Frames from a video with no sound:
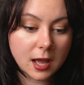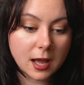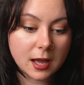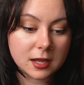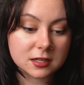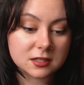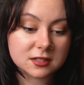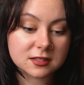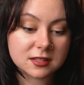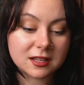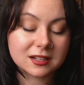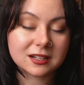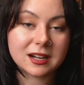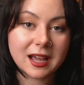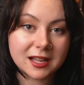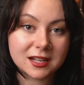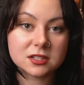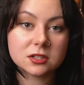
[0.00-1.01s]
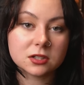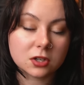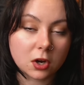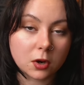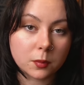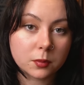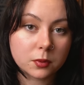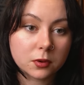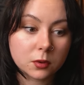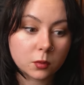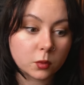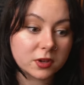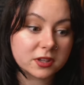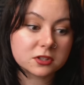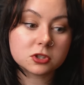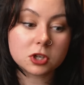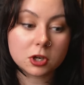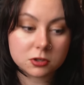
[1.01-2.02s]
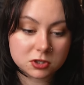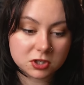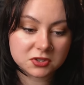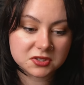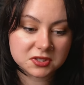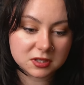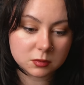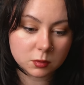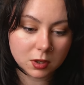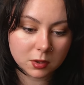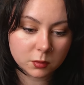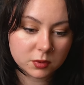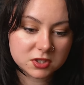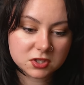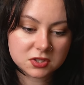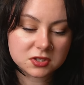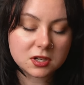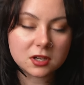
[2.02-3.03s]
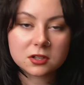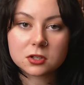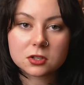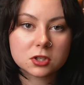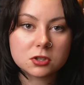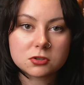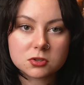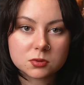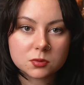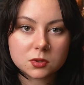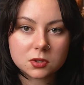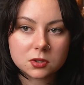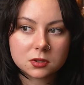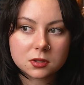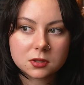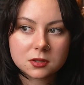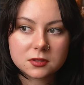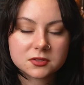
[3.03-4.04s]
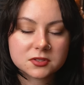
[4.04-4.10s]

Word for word: and then it ended up with Jojo Siwa, which is not unusual.